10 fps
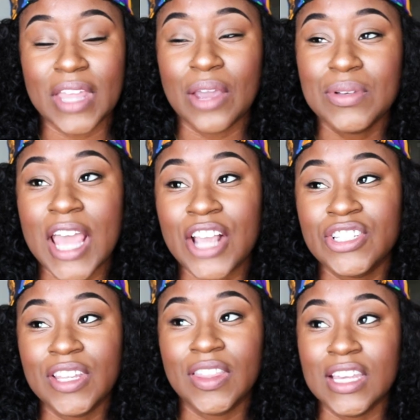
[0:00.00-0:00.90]
It was
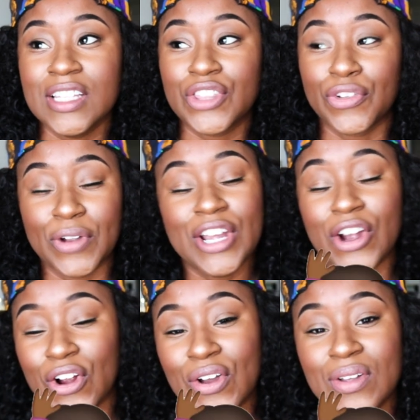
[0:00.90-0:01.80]
actually these three
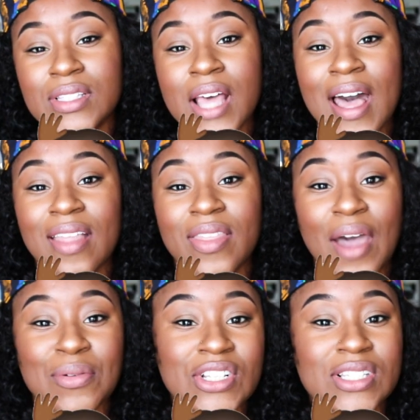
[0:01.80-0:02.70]
girls
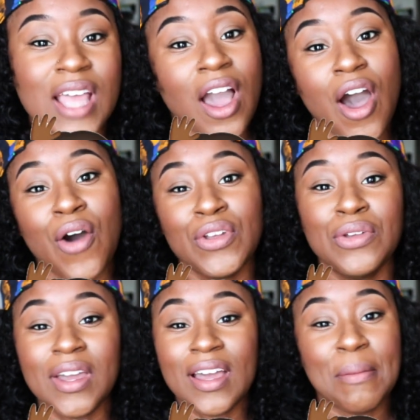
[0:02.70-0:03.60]
that was just like, oh,
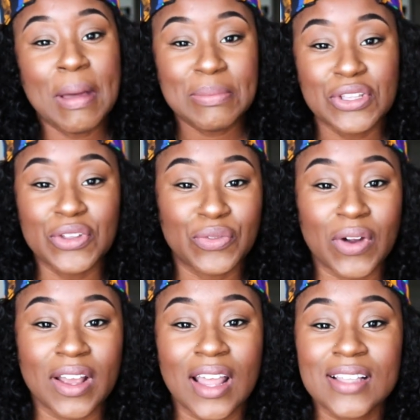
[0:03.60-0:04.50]
you can come up to the
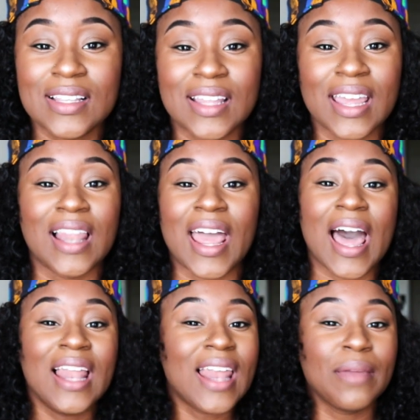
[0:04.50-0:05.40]
front. That's the thing, like,
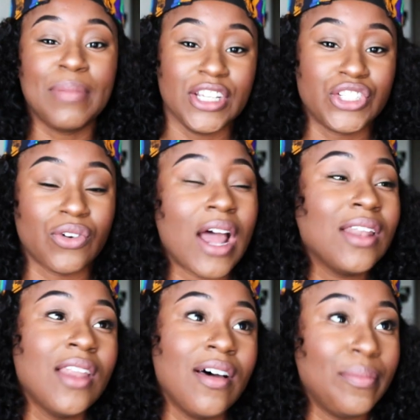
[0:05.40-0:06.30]
I like being short.
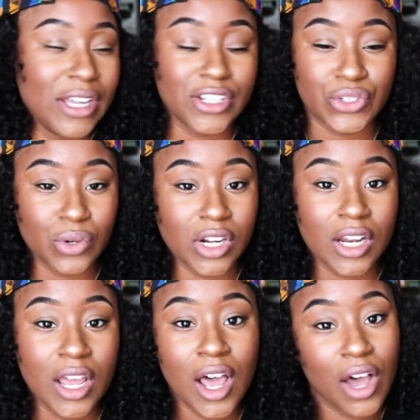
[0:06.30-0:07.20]
I love being
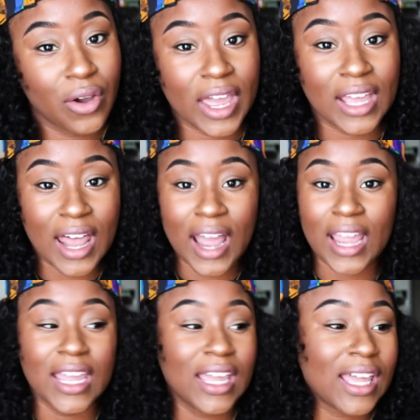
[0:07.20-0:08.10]
short, okay?
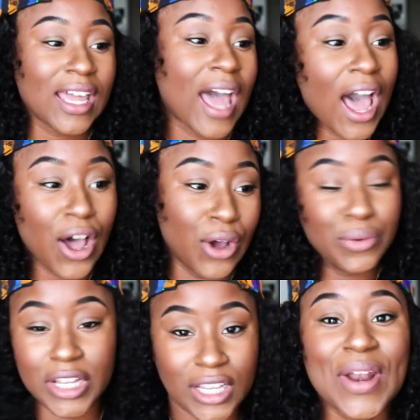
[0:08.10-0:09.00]
Like, I
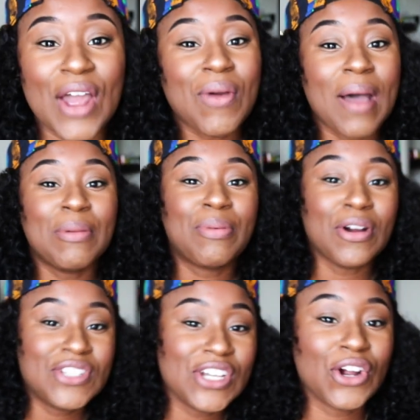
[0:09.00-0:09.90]
own it. Whenever I'm
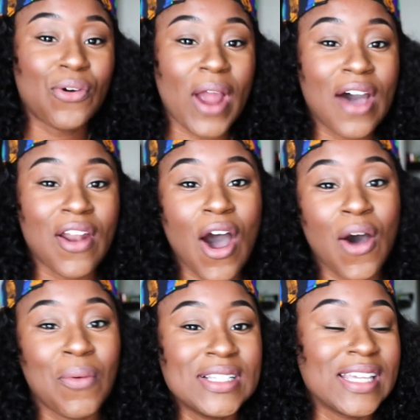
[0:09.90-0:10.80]
approaching a crowd, I
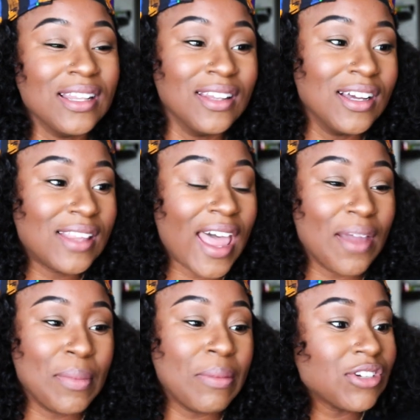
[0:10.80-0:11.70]
always get looked at
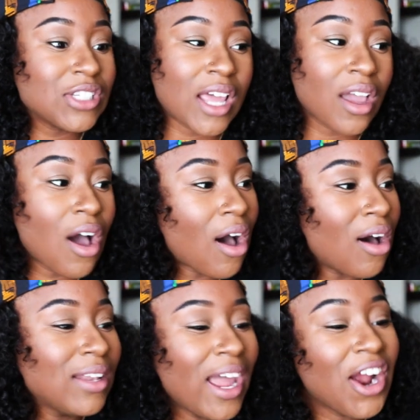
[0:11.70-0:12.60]
and people are just like,
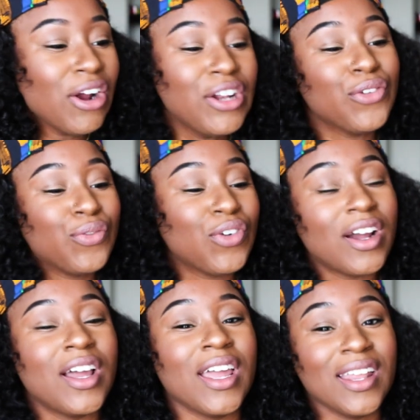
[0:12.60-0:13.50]
oh, let her in the
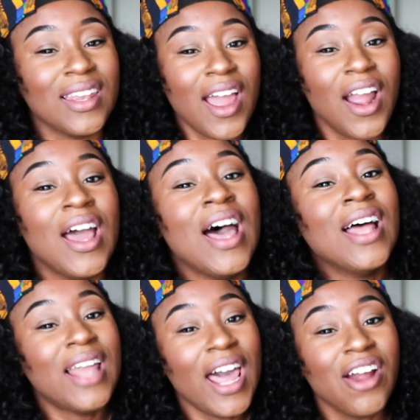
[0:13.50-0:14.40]
front.
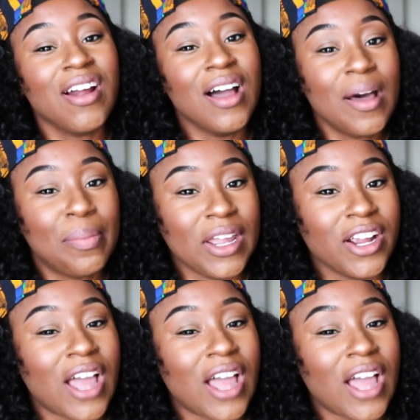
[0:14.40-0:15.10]
Let her up here.